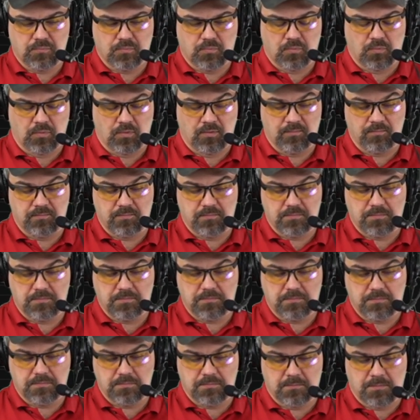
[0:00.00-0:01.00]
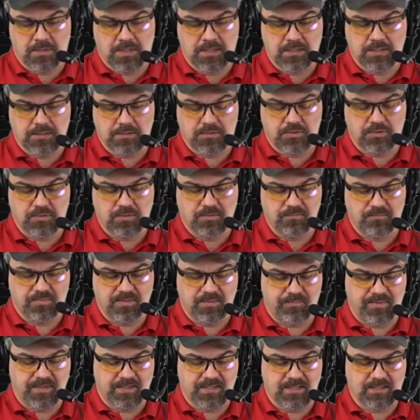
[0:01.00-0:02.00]
Or, right, it shouldn't
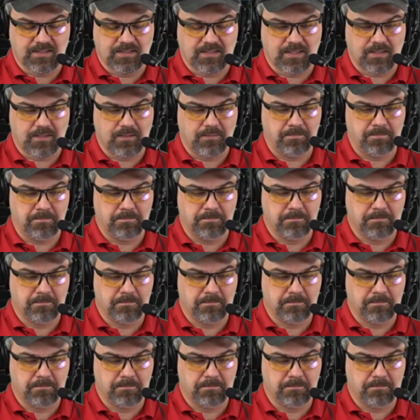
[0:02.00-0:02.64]
be picking that up.